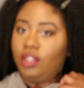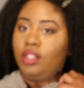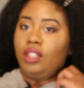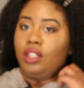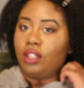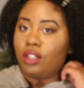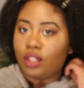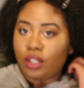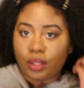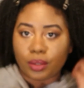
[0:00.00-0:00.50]

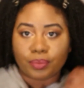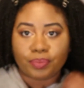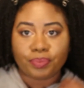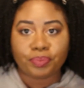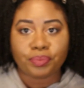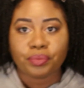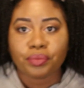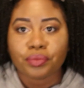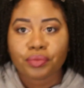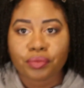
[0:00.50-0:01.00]
you know,
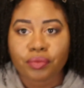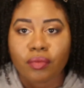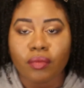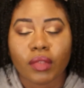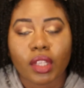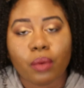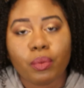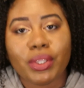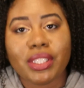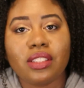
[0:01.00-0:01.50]

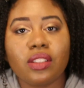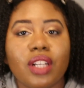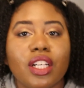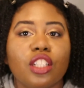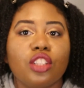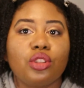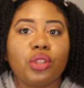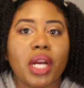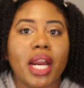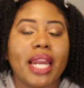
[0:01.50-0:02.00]
we still
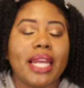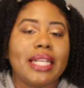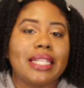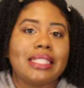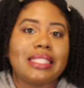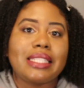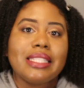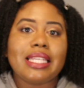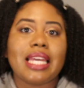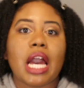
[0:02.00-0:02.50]
got to dry it
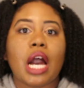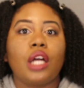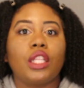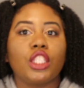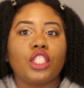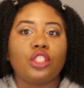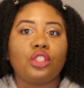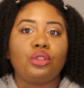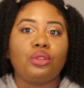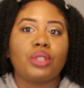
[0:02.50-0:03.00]
and see how it
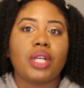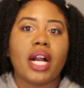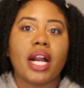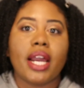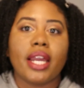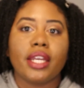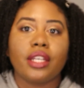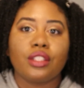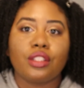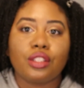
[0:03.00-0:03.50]
looks
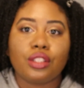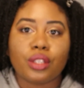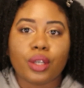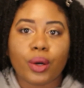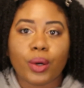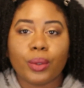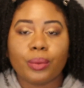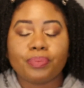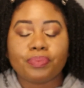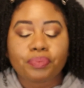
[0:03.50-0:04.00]
dry. And
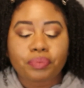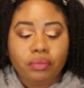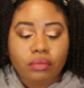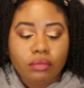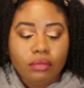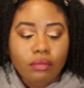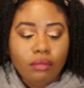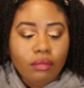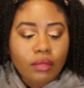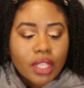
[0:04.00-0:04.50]
so
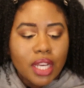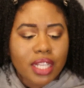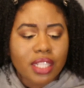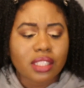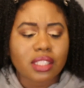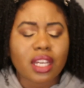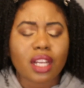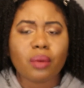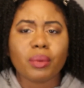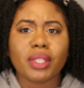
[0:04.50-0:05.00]
I
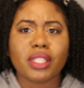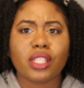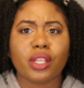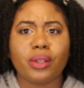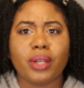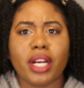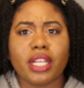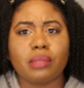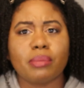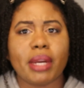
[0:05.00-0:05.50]
just kind of want to tell
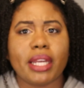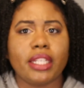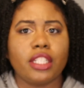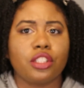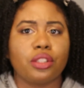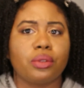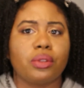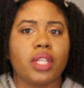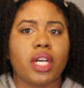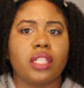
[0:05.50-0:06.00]
you guys my
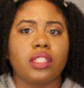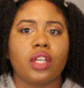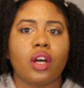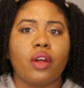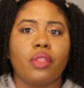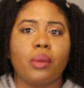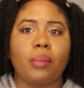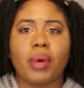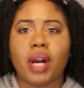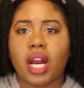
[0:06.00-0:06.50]
initial thoughts
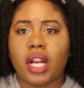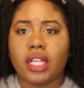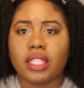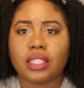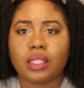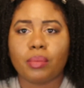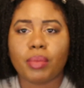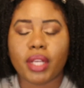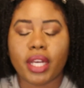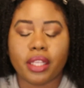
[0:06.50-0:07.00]
on the
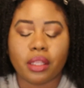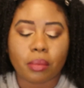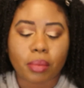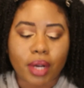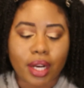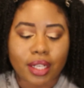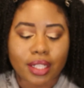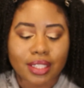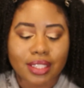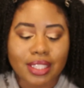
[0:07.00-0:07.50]
products, applying the
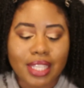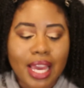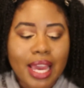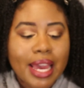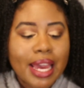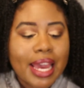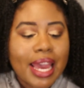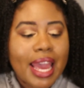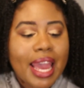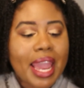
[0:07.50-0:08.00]
products.
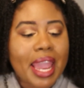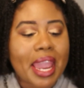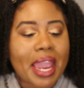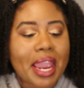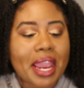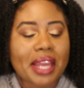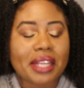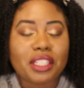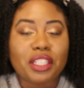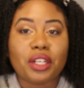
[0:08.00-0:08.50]

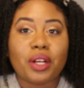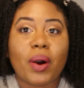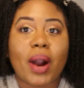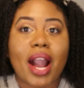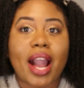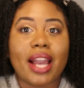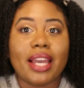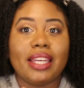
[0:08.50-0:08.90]
And, you know,